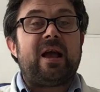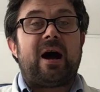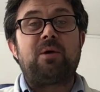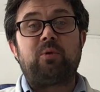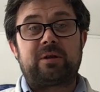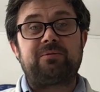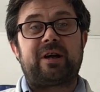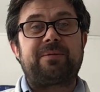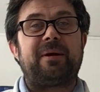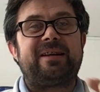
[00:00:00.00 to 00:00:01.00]
I wouldn't
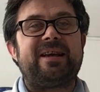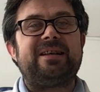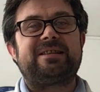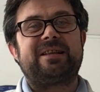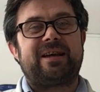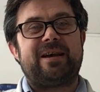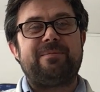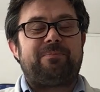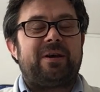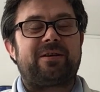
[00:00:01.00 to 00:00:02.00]
recommend eating
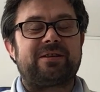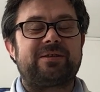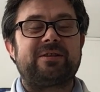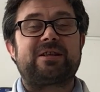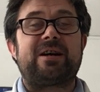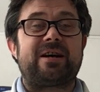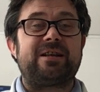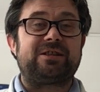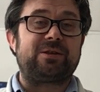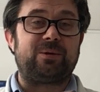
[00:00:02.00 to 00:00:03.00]
it because of its high
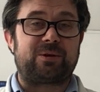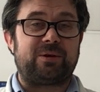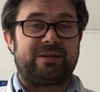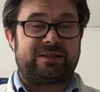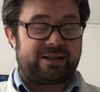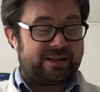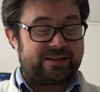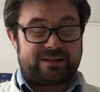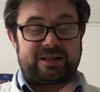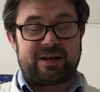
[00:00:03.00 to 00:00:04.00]
salt
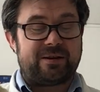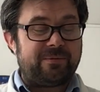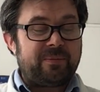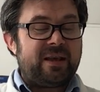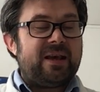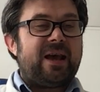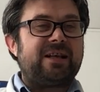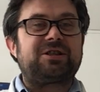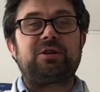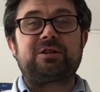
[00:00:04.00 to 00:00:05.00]
content. So
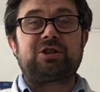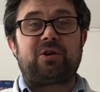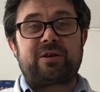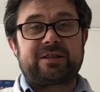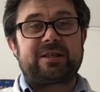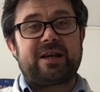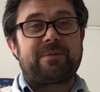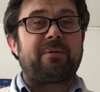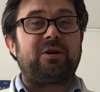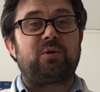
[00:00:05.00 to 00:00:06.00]
it's not
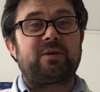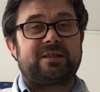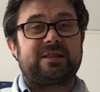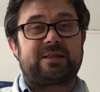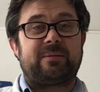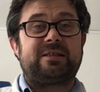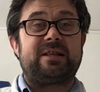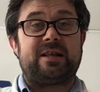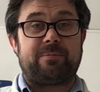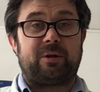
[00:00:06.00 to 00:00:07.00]
toxic, but nor is it something to
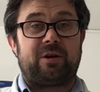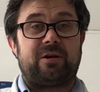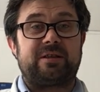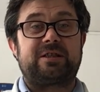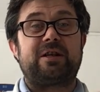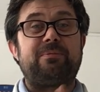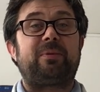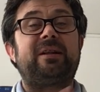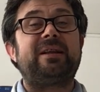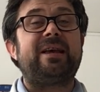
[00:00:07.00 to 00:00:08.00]
nibble on. So
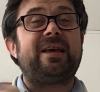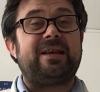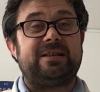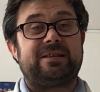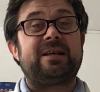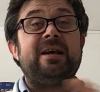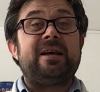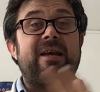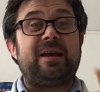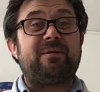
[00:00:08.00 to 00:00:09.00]
please
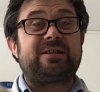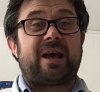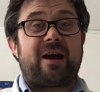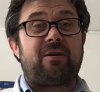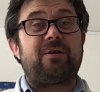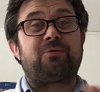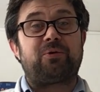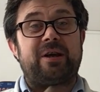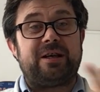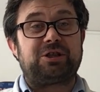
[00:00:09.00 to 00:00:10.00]
keep this out of
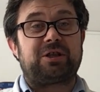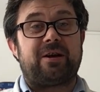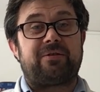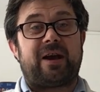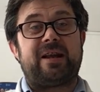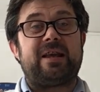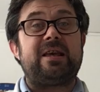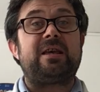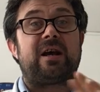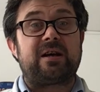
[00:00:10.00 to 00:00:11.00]
reach of any
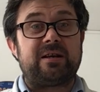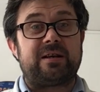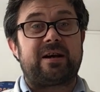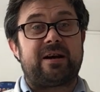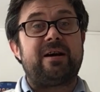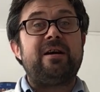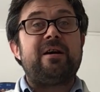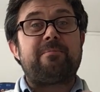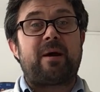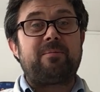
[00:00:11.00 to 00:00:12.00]
younger
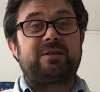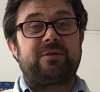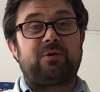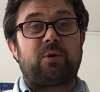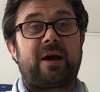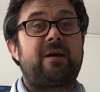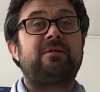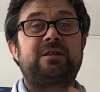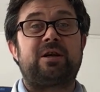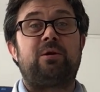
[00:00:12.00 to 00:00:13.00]
members of your
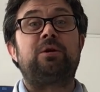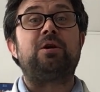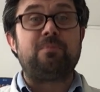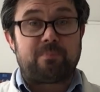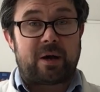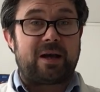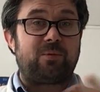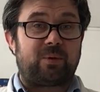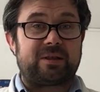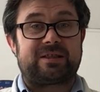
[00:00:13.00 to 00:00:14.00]
household who might
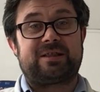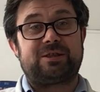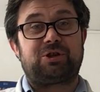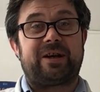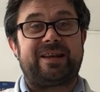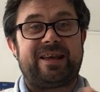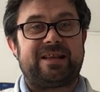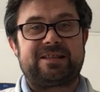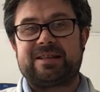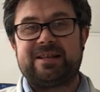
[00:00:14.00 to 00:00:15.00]
want to try and
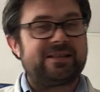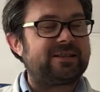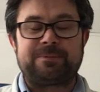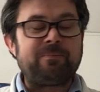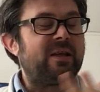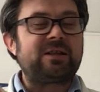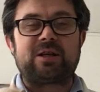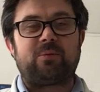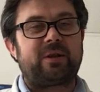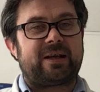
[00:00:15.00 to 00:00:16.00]
eat it.
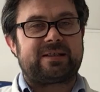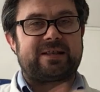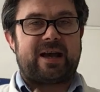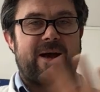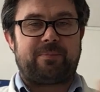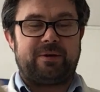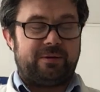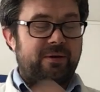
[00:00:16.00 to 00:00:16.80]
Don't want that to happen.